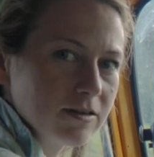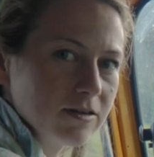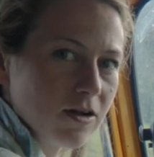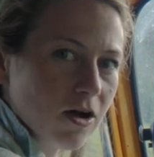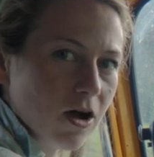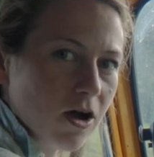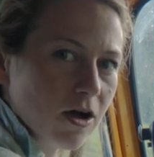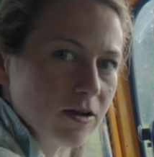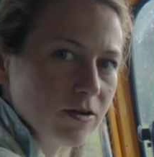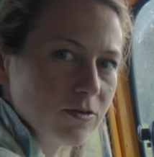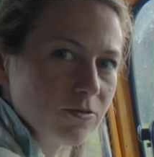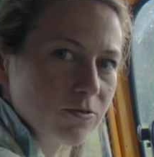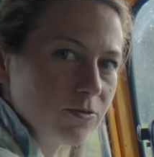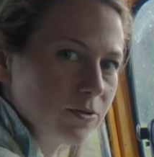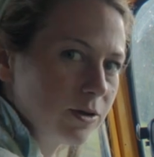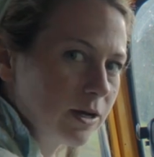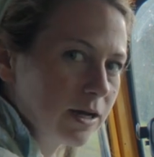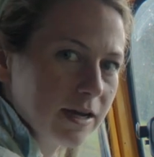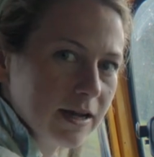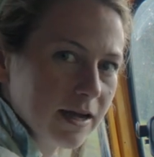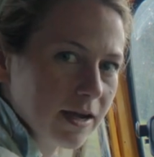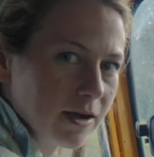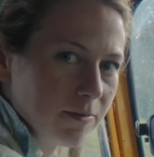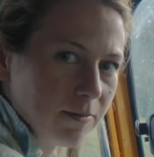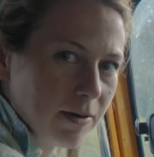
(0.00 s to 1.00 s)
not
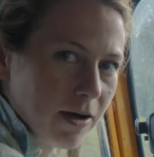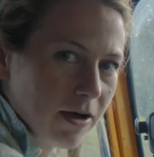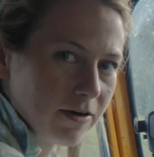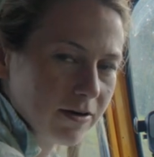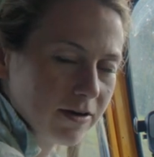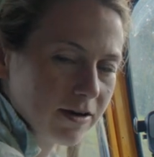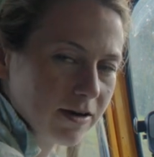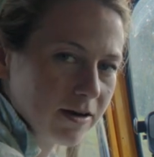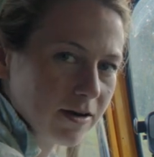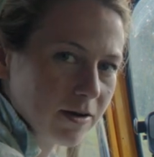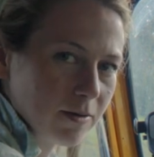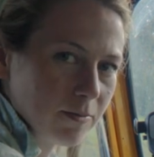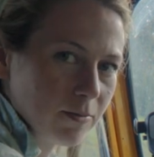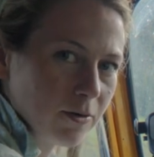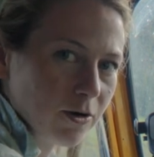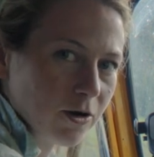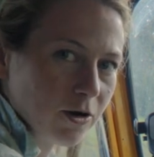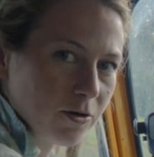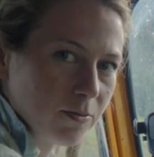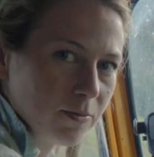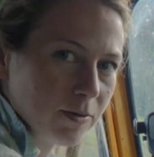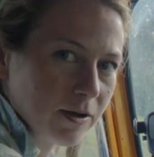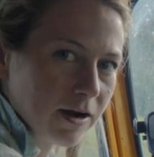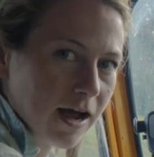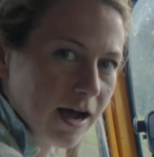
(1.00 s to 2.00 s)
reading about it in a
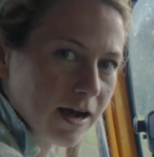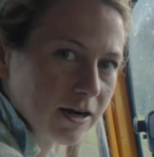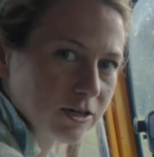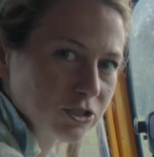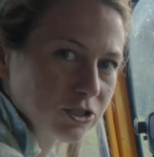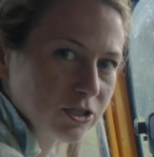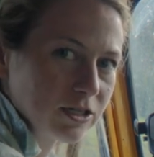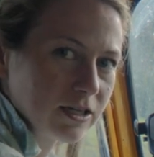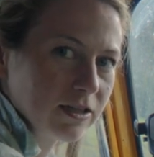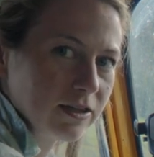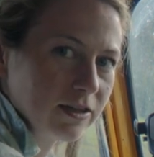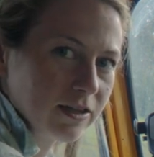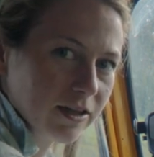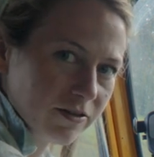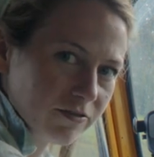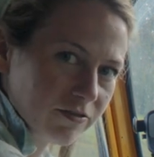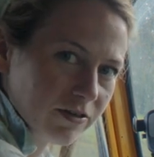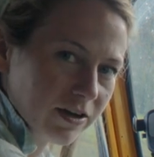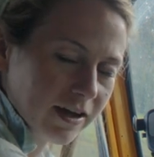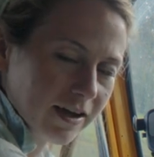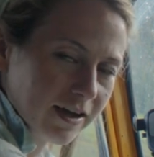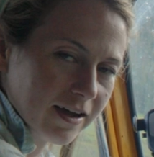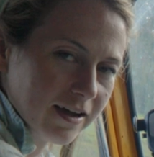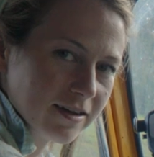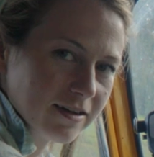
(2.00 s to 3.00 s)
book, but actually
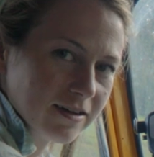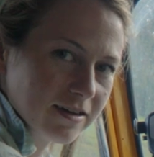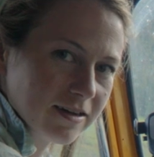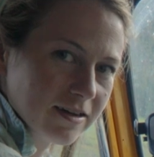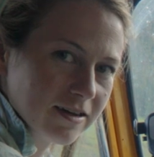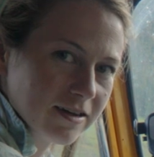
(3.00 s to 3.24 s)
living it.